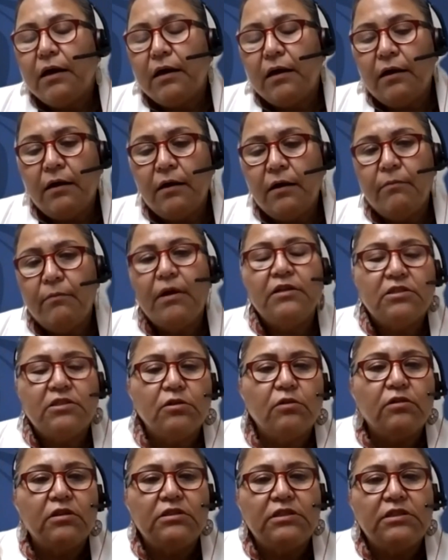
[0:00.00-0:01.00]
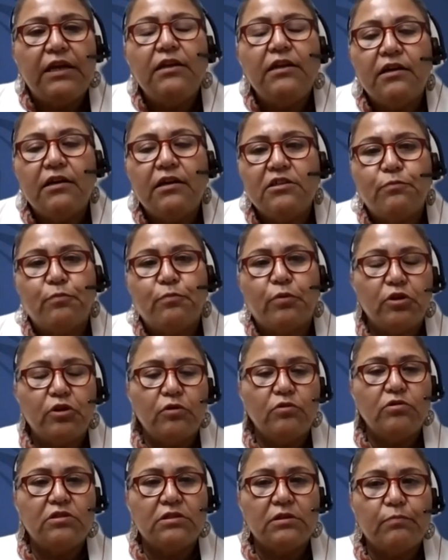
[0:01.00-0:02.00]
And so the data is
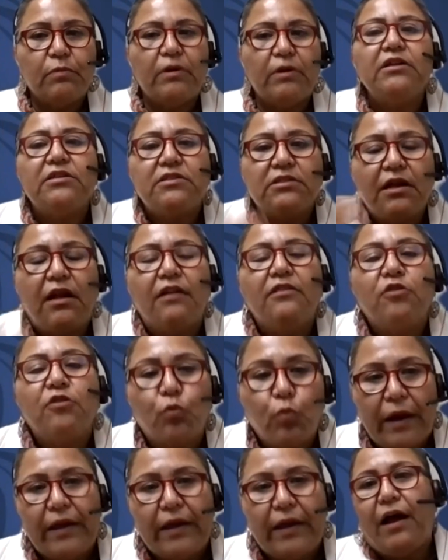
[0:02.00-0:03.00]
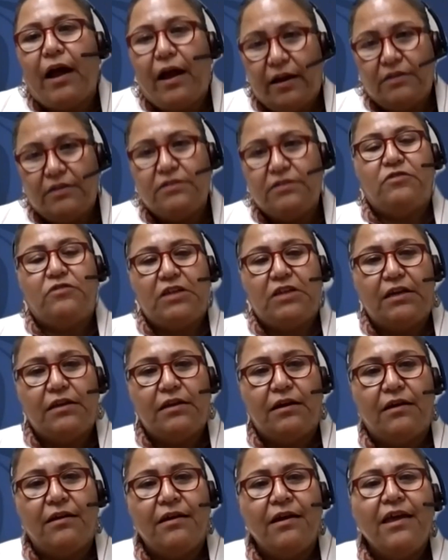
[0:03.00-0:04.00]
produced, but it's not the right kind of
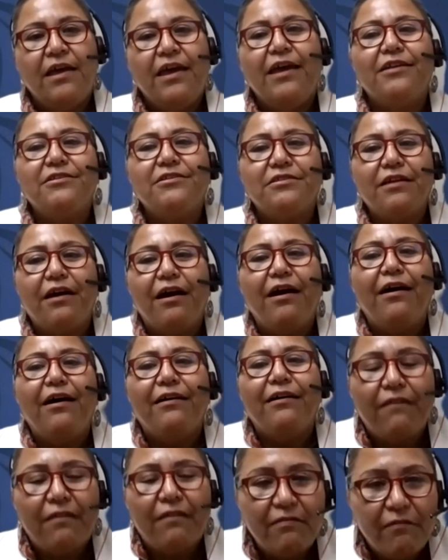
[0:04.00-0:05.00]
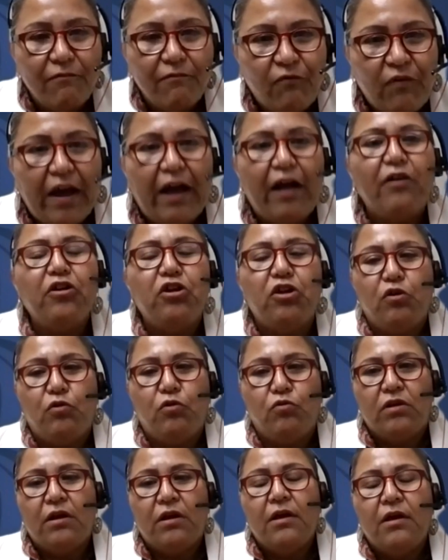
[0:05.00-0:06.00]
data. It's not
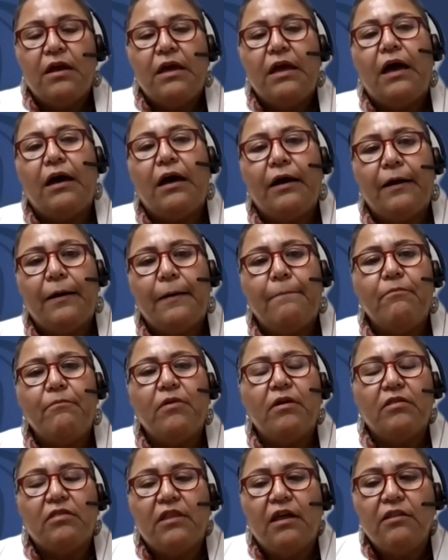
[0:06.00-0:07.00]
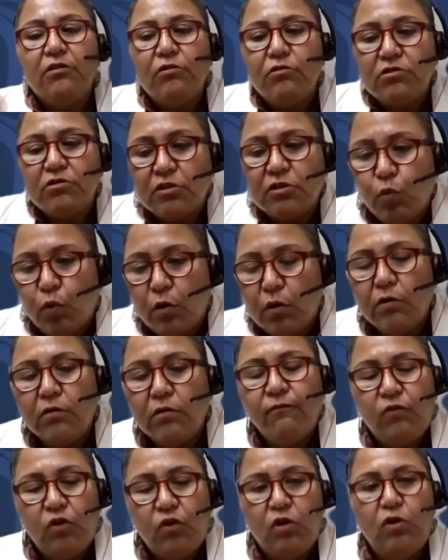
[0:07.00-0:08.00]
valued. Then there's the
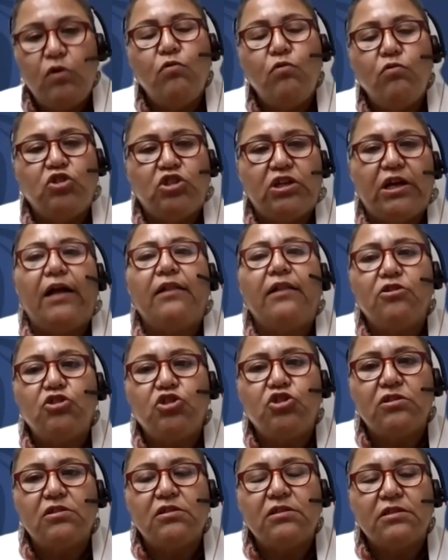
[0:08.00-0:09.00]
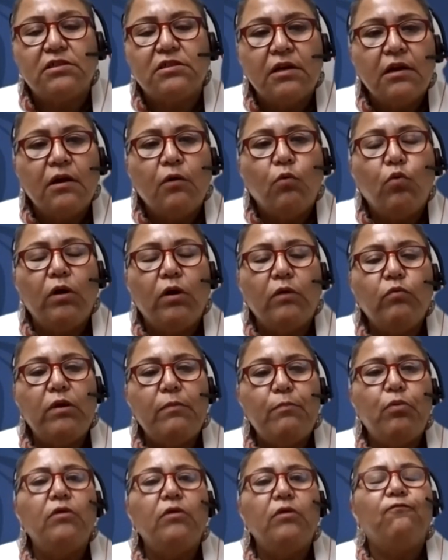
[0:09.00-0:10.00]
worldview challenges when we
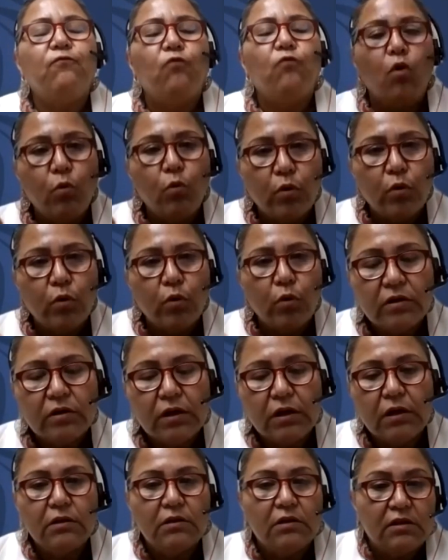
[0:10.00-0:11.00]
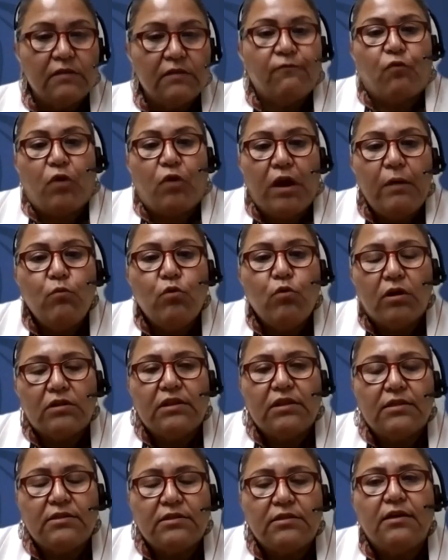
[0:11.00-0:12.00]
put forward this framework
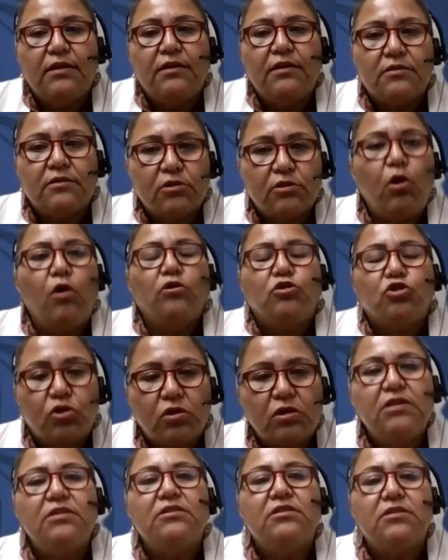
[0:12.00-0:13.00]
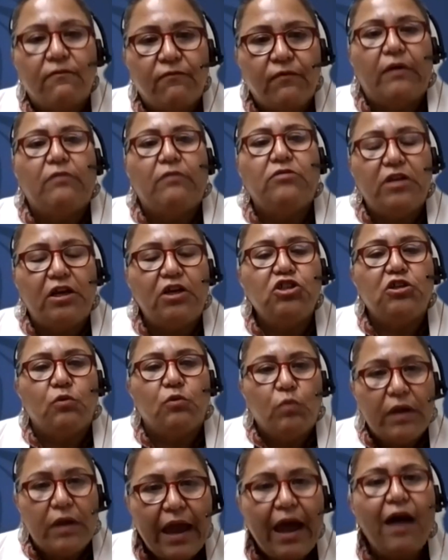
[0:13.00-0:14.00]
that says culture is the
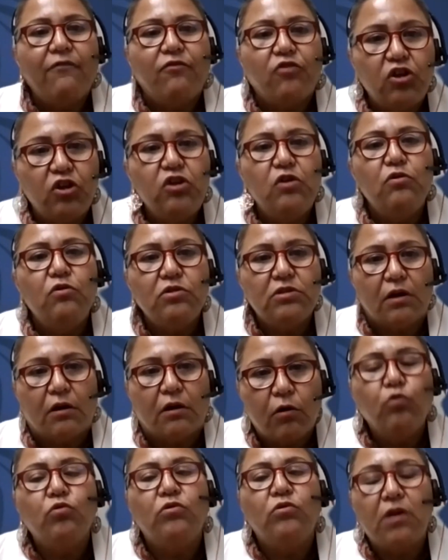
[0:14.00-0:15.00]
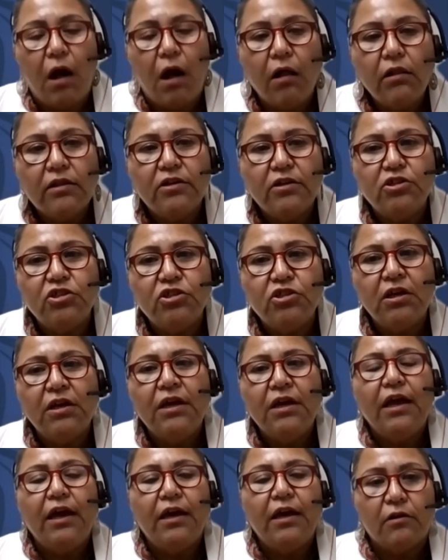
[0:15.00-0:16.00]
foundation. We have to use our own knowledge
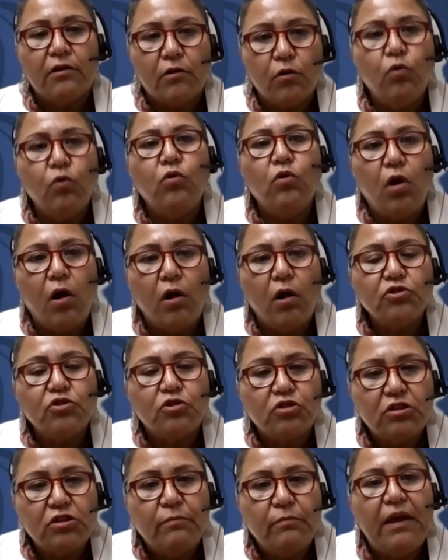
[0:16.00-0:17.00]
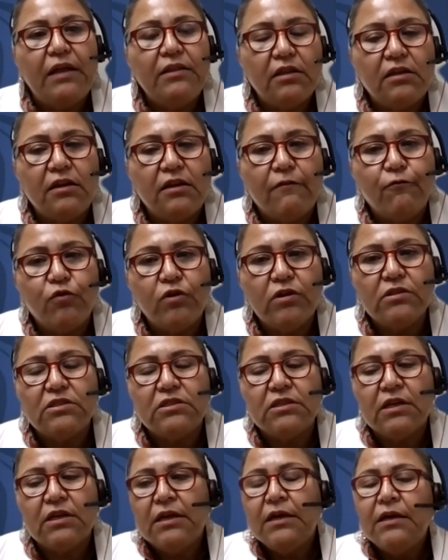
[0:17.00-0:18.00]
and our own culture to make the
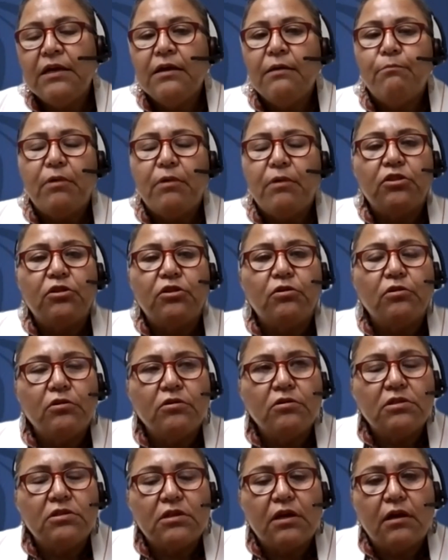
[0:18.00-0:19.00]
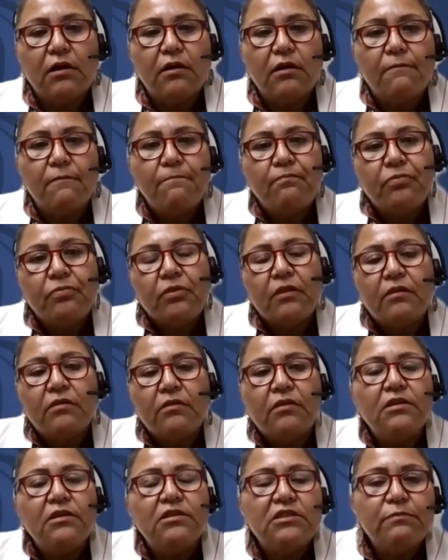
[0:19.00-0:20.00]
difference. But there's
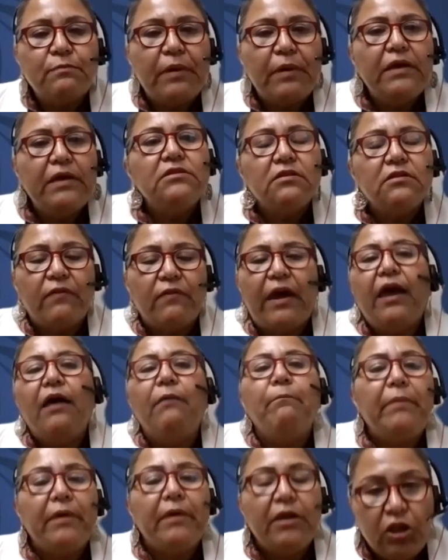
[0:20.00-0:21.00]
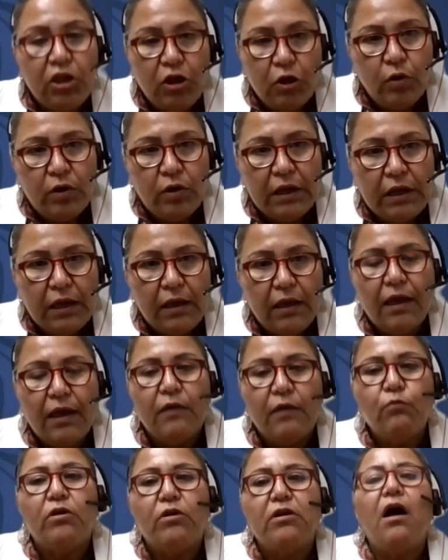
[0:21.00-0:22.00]
this space of ambiguity,
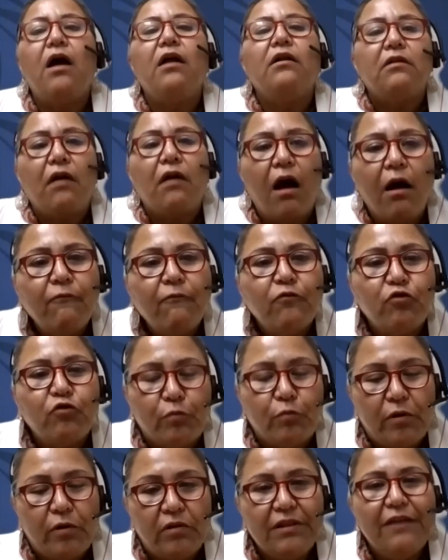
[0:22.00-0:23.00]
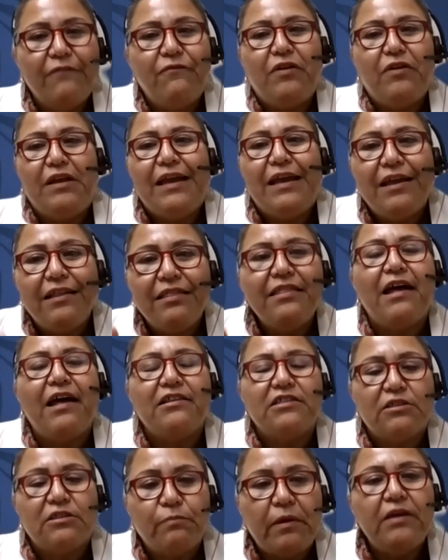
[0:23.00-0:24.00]
and we're not comfortable living in
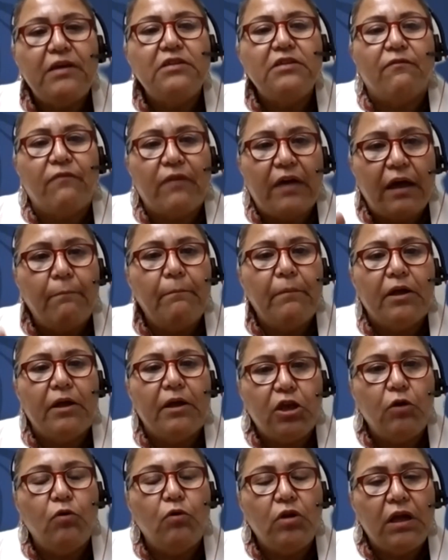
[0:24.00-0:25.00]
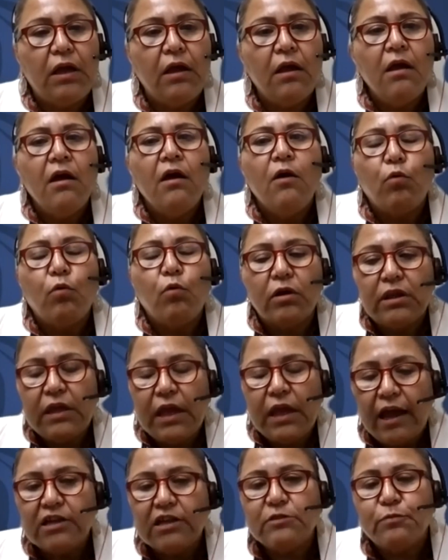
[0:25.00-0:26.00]
that space of ambiguity where
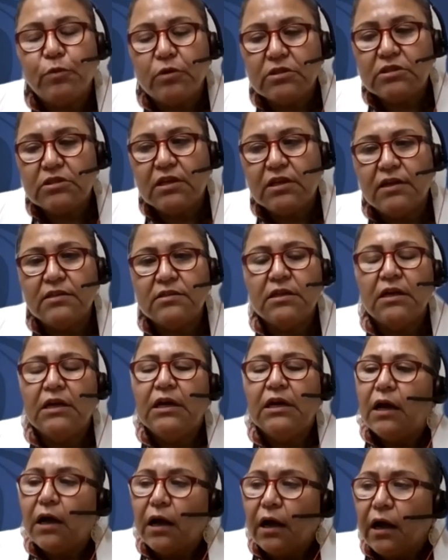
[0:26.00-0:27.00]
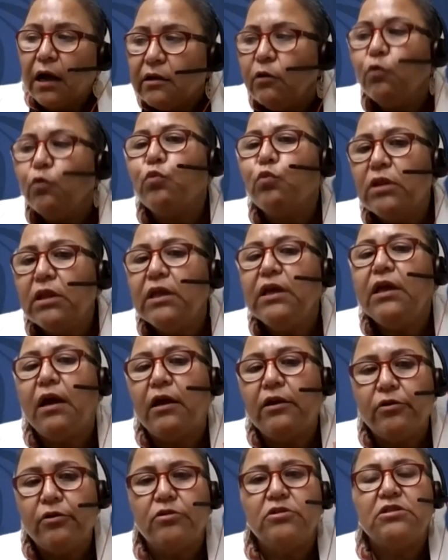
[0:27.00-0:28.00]
the expert says, I don't really
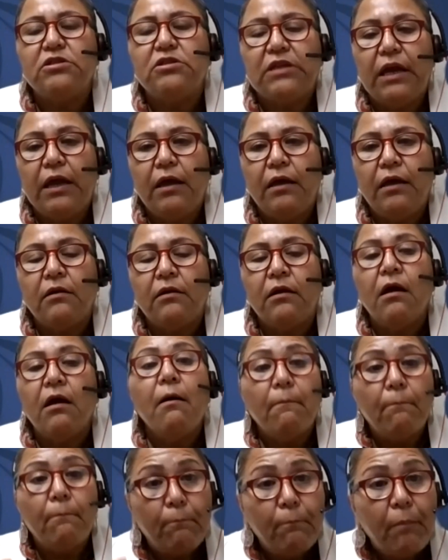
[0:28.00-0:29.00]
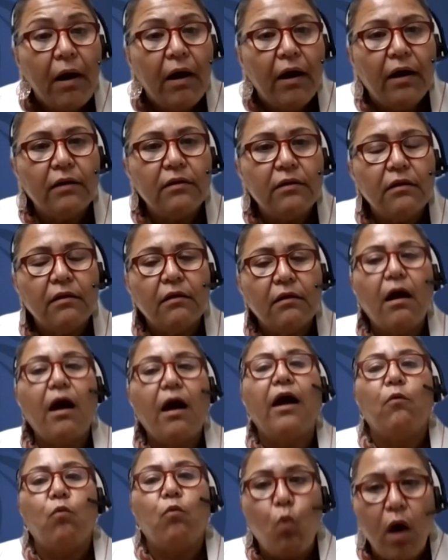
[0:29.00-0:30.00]
understand, but
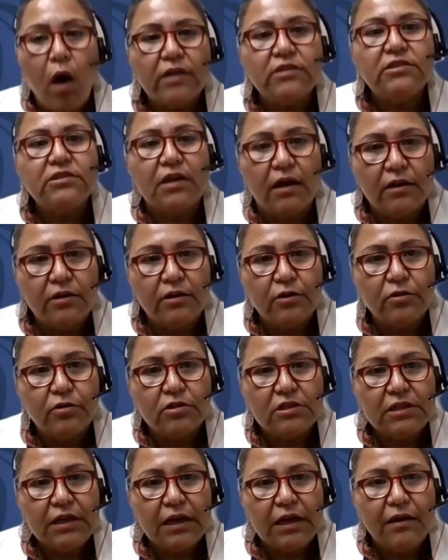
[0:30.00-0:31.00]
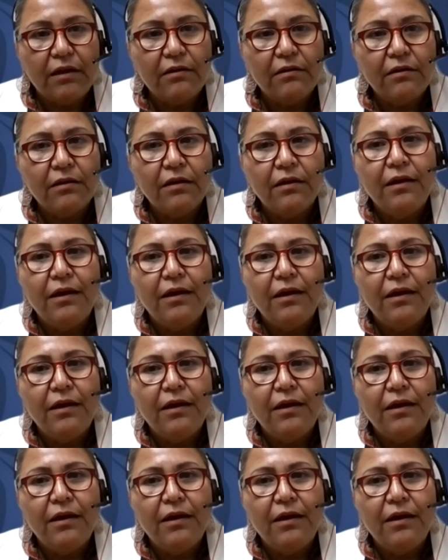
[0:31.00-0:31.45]
I want to understand.